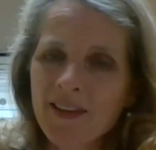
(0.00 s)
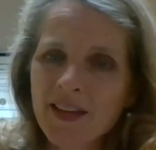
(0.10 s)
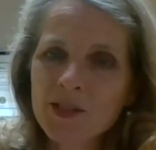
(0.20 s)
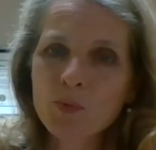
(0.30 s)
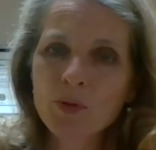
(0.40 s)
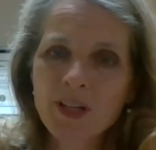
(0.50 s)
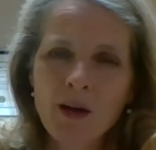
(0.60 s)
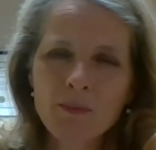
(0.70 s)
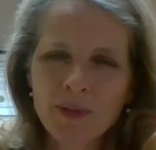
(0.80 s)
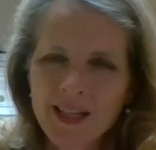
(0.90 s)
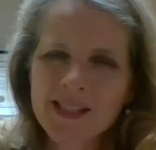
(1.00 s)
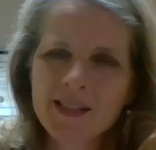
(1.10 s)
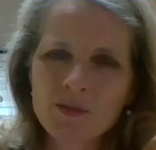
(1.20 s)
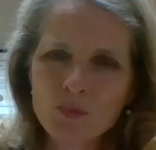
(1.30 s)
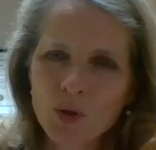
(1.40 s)
that's pretty complex
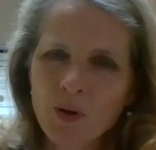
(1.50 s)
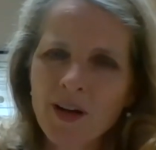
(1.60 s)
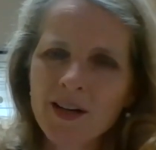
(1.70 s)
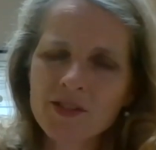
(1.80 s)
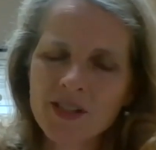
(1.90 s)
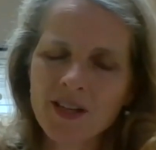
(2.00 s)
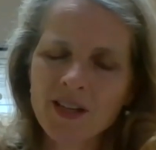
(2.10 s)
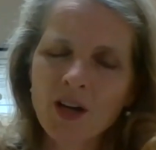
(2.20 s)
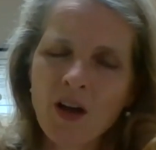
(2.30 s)
and requires a